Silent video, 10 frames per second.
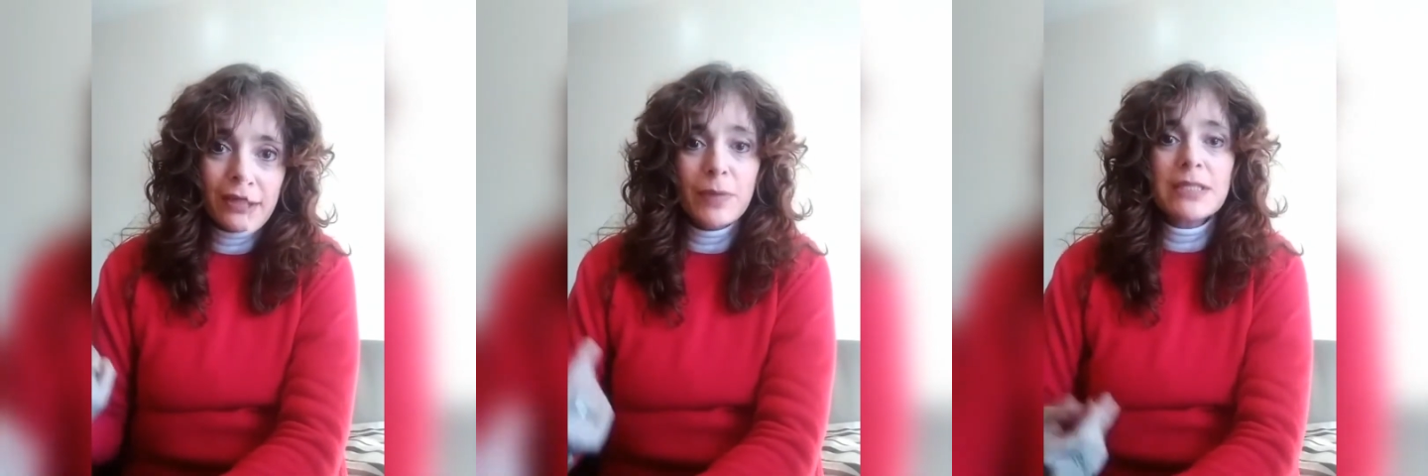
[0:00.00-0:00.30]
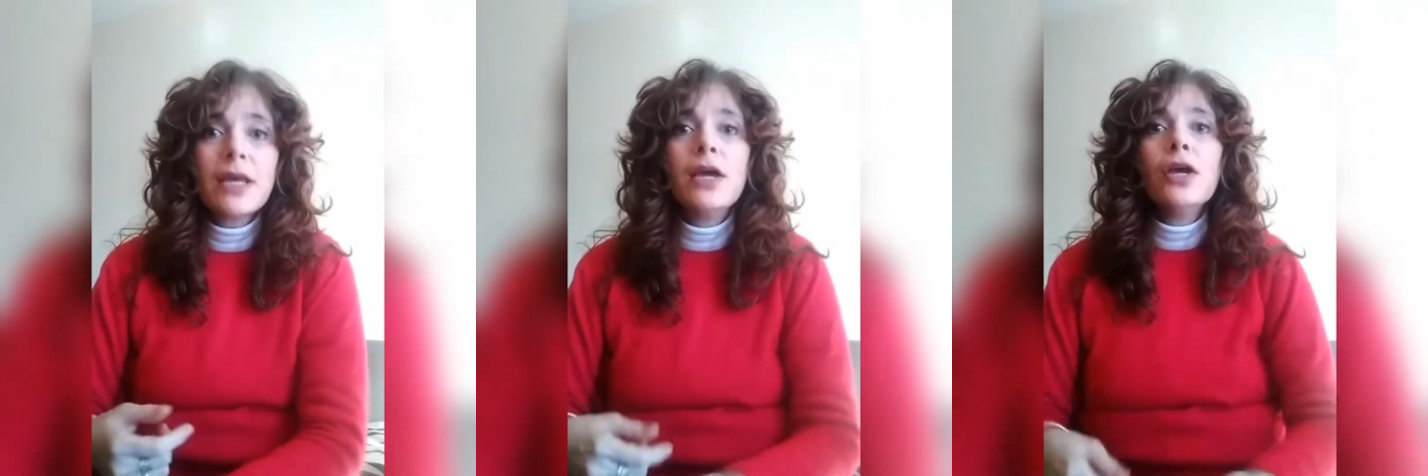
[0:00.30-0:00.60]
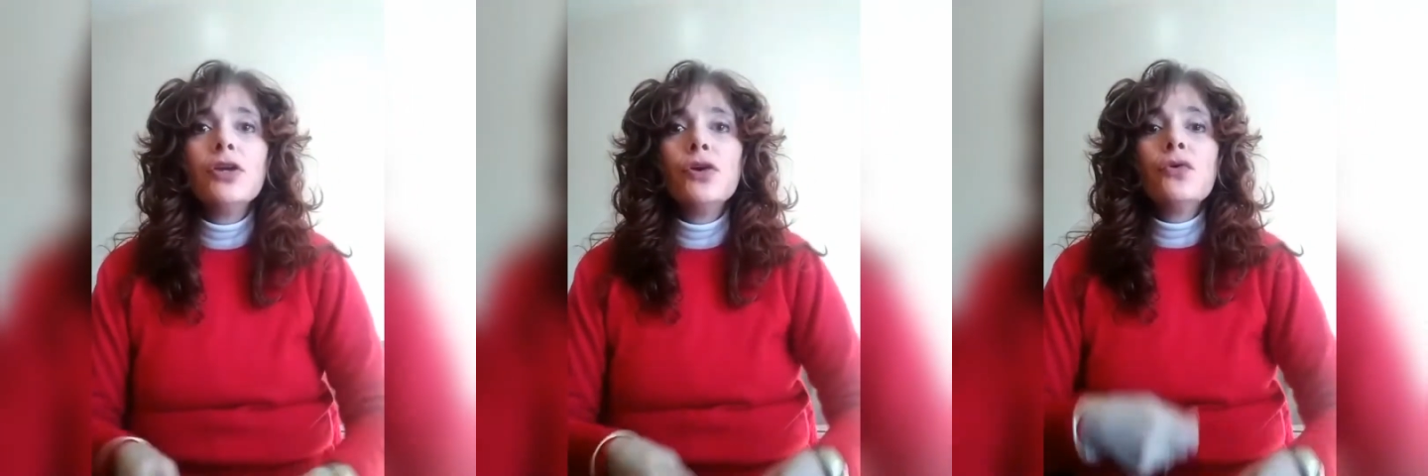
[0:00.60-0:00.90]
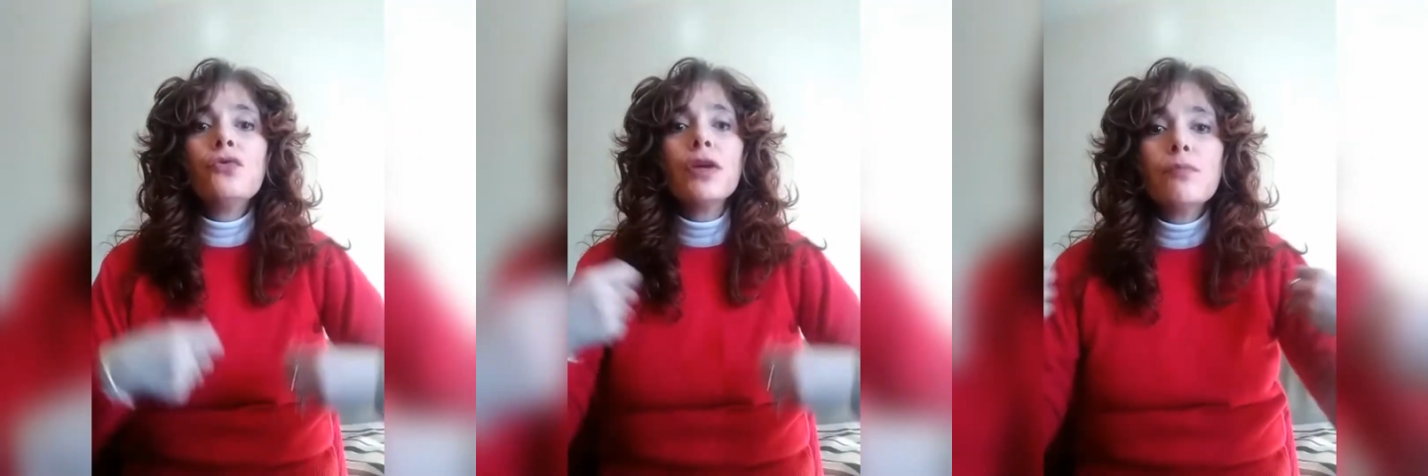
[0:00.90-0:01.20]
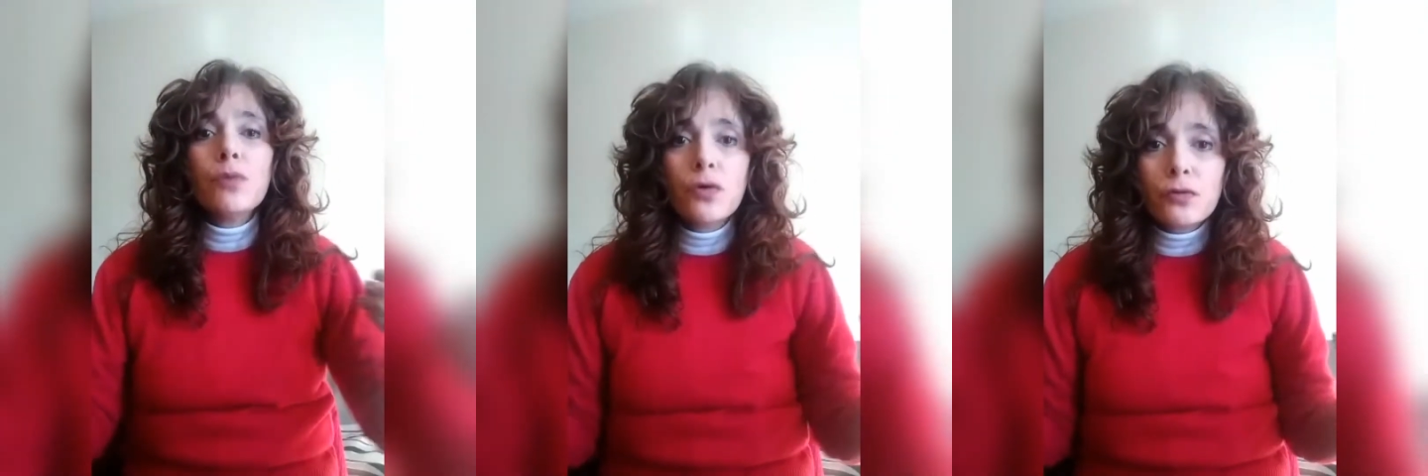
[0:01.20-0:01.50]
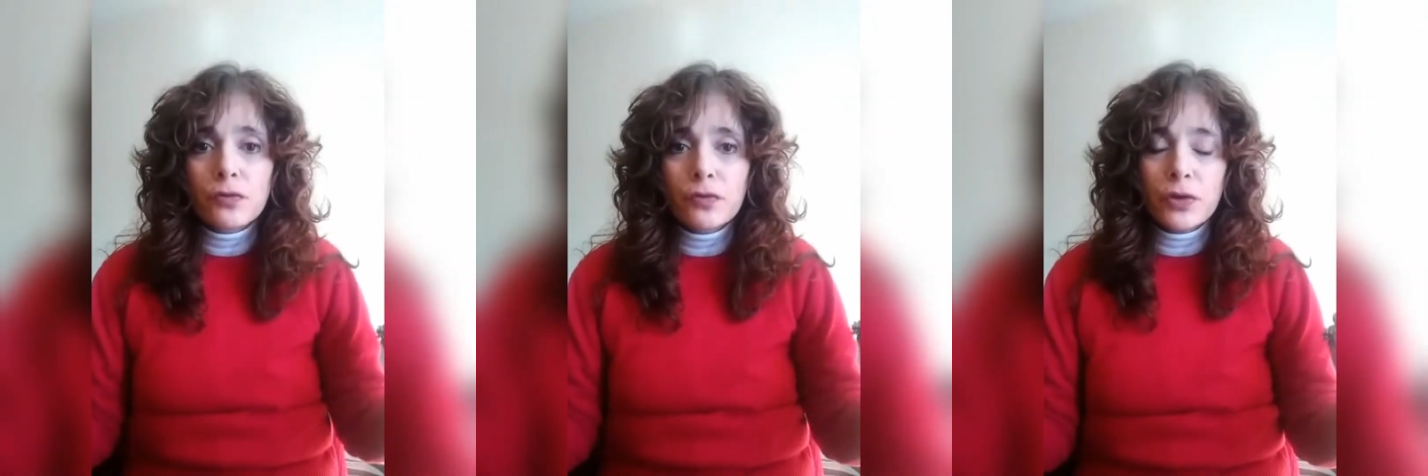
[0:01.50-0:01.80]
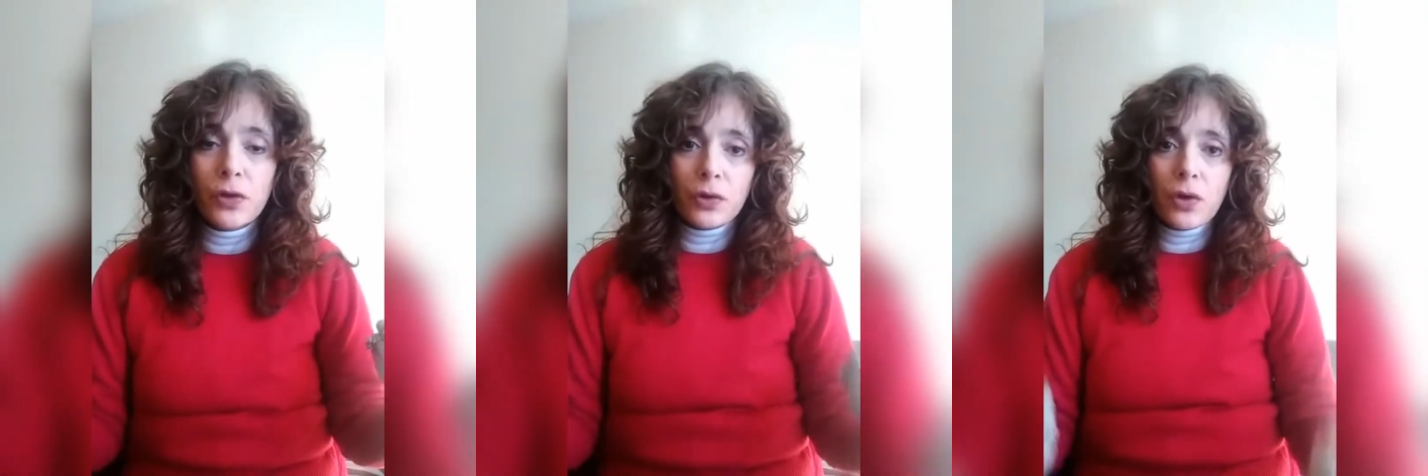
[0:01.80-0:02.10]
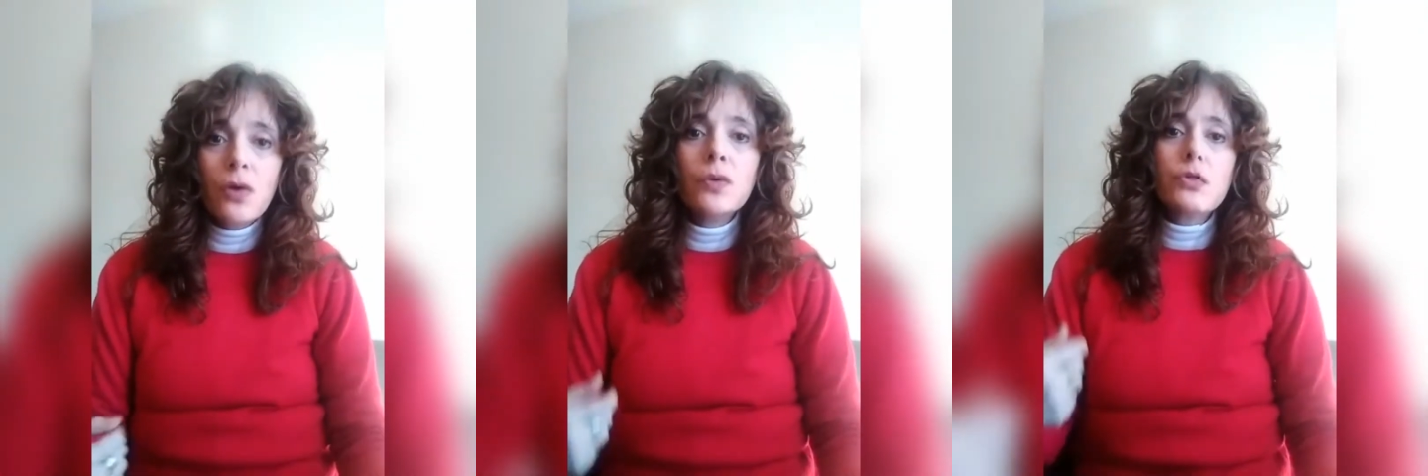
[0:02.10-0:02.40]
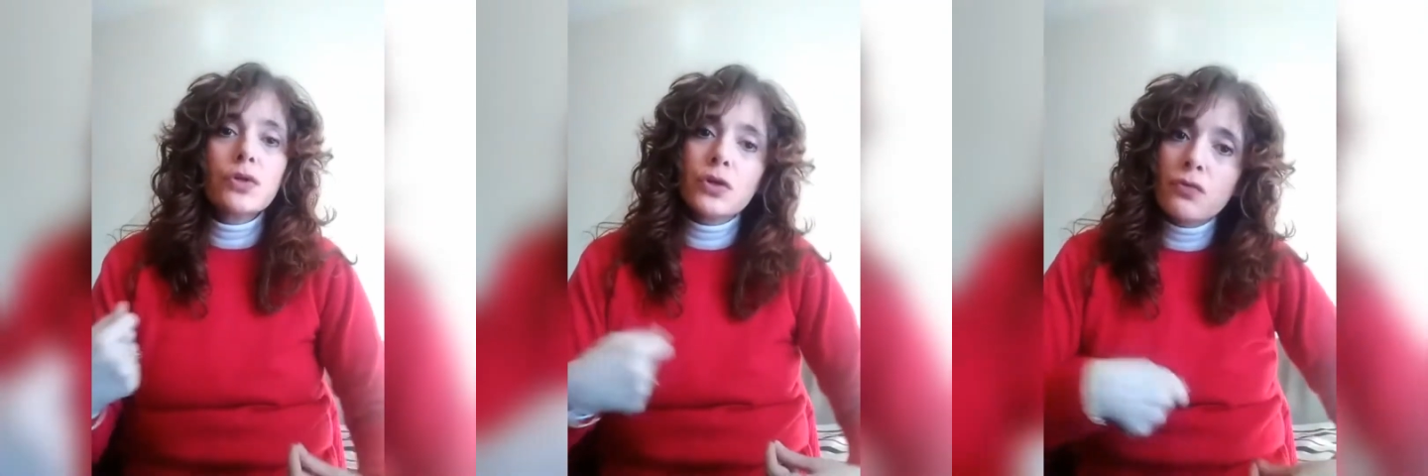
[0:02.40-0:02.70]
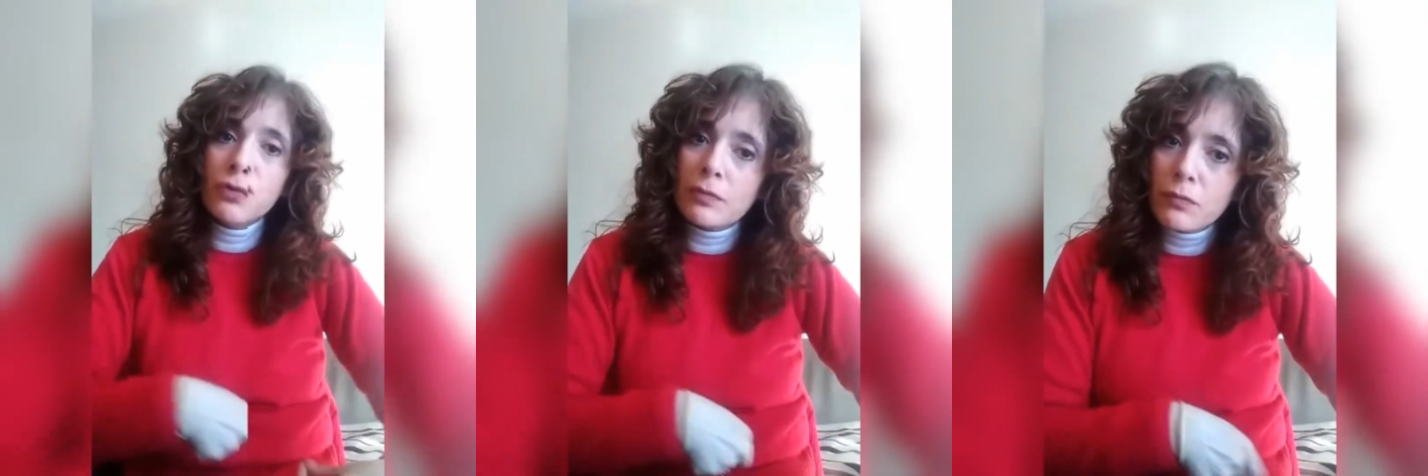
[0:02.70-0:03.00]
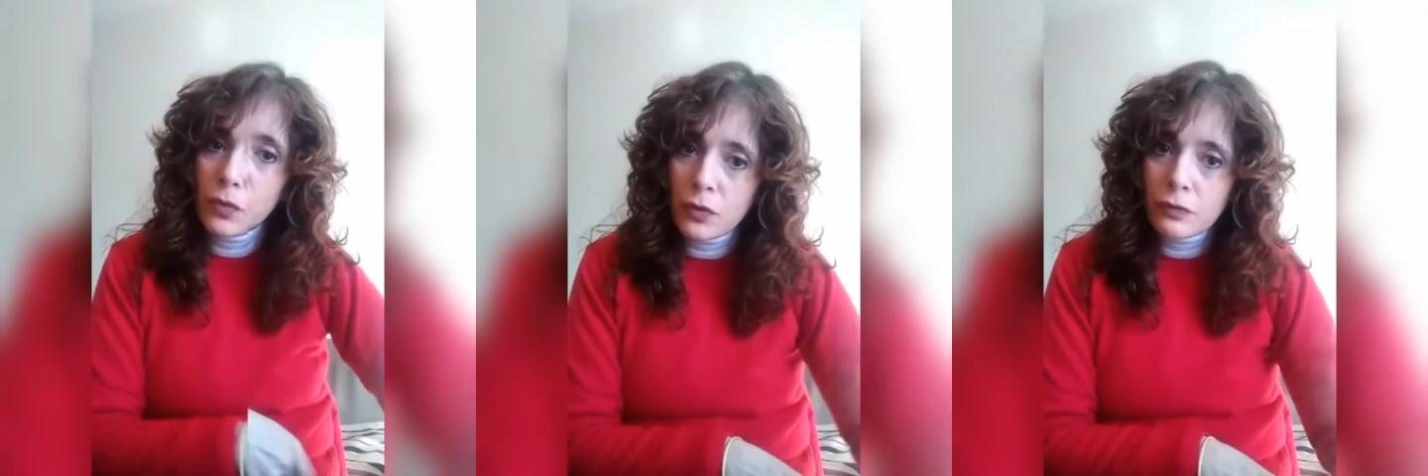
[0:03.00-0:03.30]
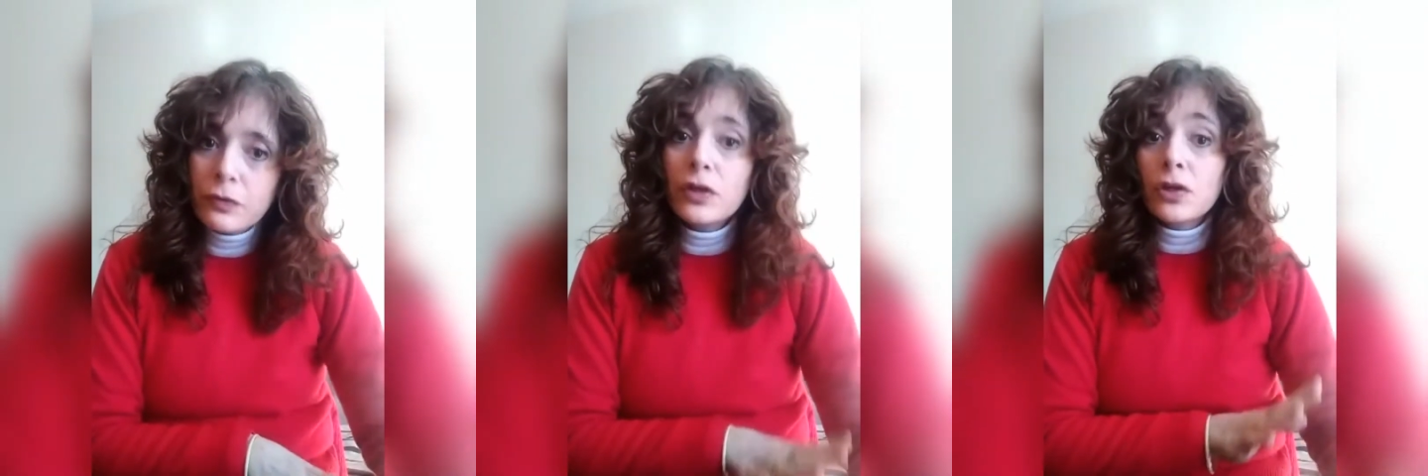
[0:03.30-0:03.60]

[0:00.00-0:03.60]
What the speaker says: It means you remove your coat, you remove your